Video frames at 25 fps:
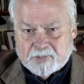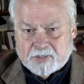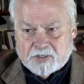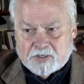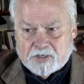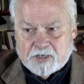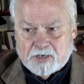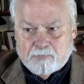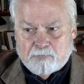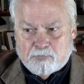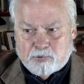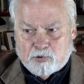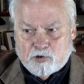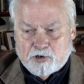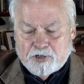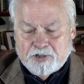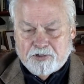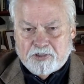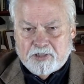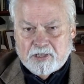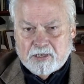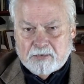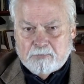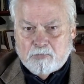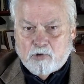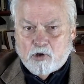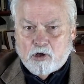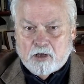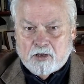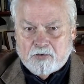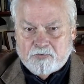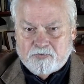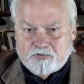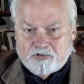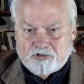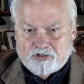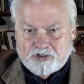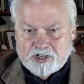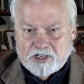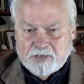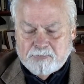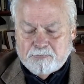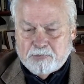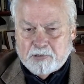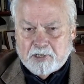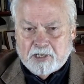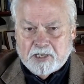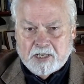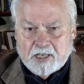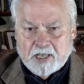can print them off
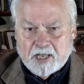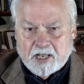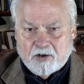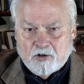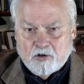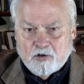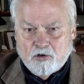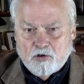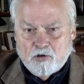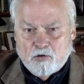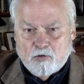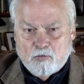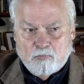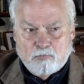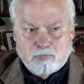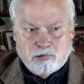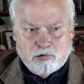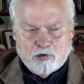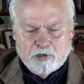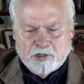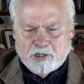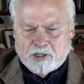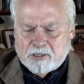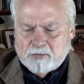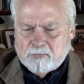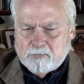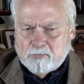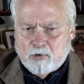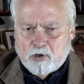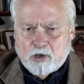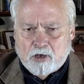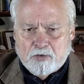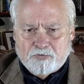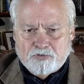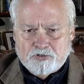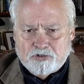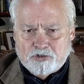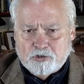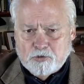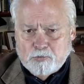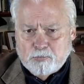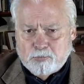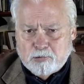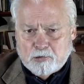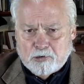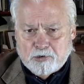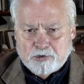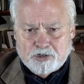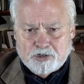cheaply at home, print them off super